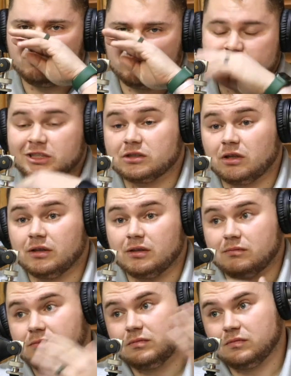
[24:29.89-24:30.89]
which is on
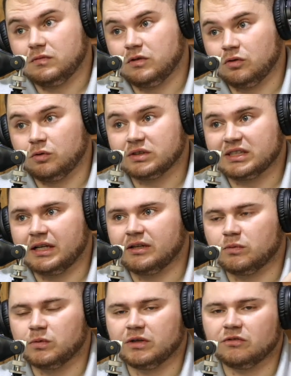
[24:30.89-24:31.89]
the north side of
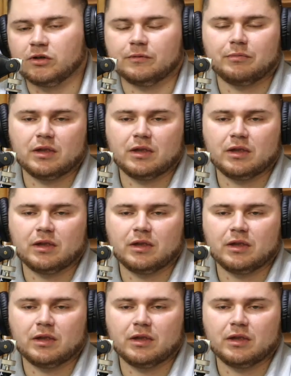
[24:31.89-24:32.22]
the river,